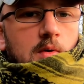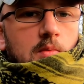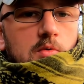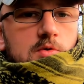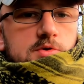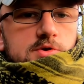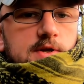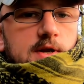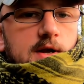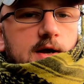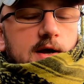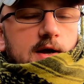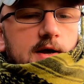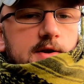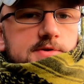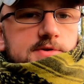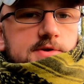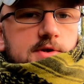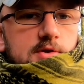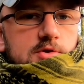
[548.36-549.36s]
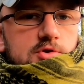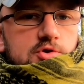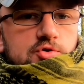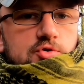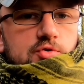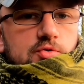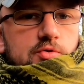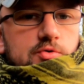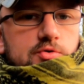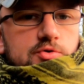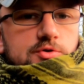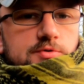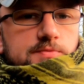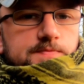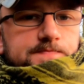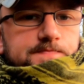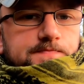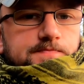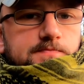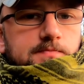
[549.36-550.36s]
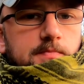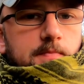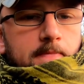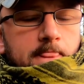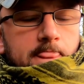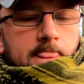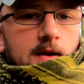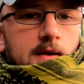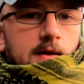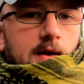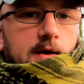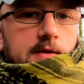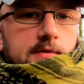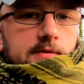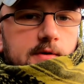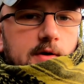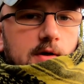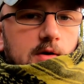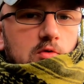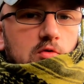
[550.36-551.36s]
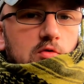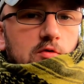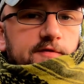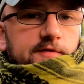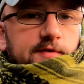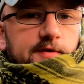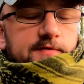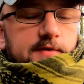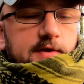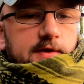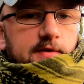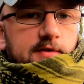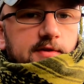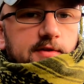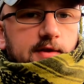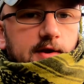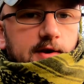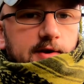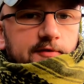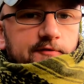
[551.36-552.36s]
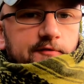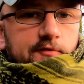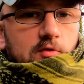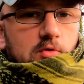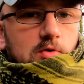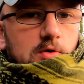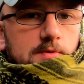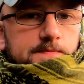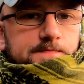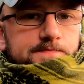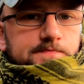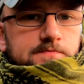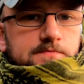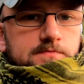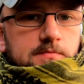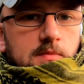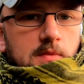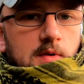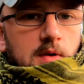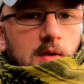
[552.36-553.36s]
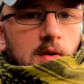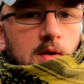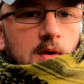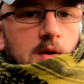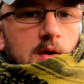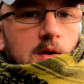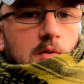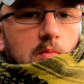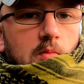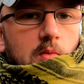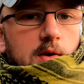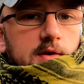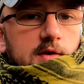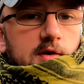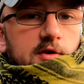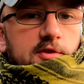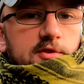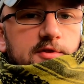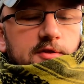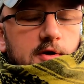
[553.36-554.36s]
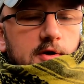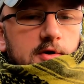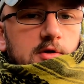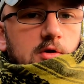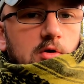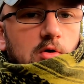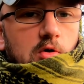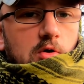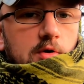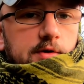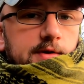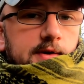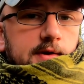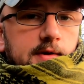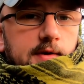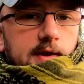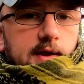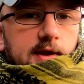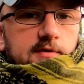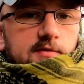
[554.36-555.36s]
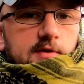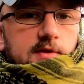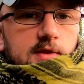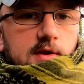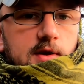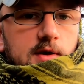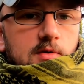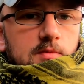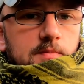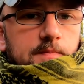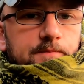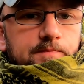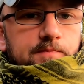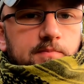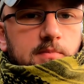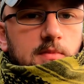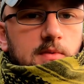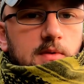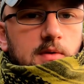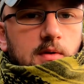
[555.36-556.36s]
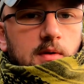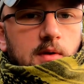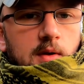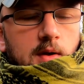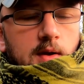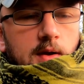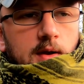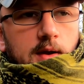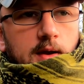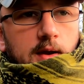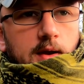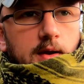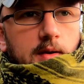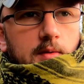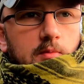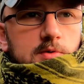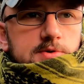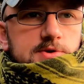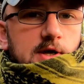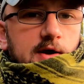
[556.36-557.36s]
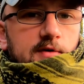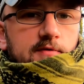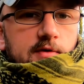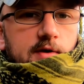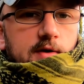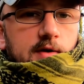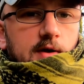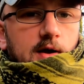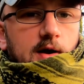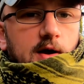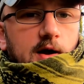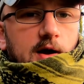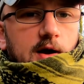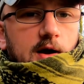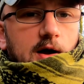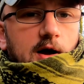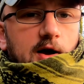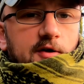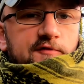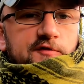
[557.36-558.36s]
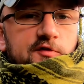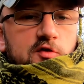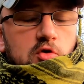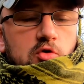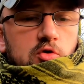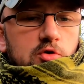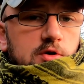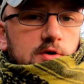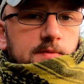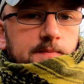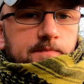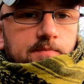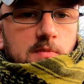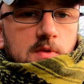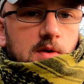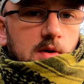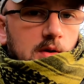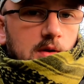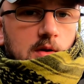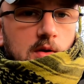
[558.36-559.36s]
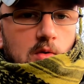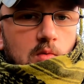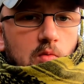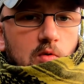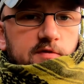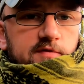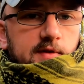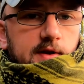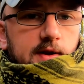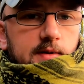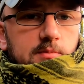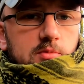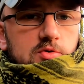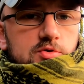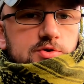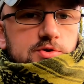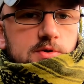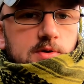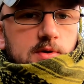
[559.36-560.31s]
was in the hands of the Stuarts until 1534, when the third Lord Avondale was having a feud with neighbours